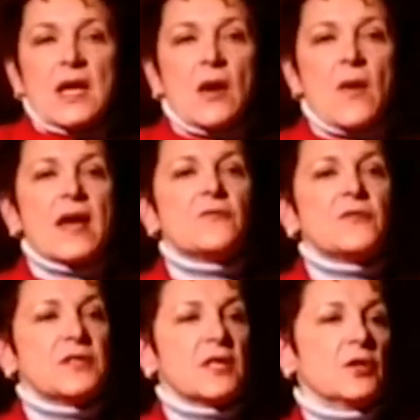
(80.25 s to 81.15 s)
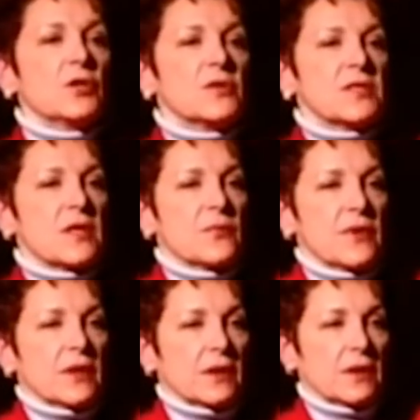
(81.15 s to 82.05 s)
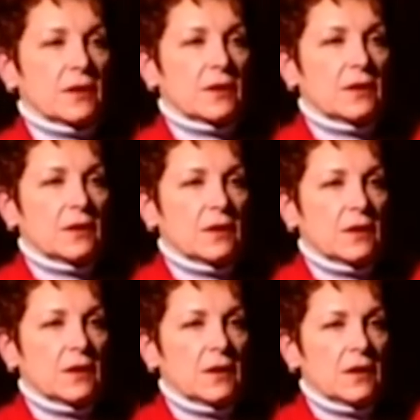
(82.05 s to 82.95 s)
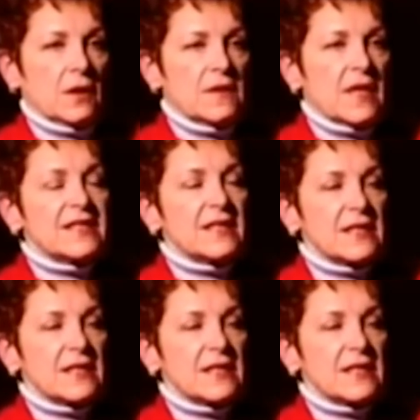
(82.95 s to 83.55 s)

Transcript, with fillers: Now I have to tell you something. That's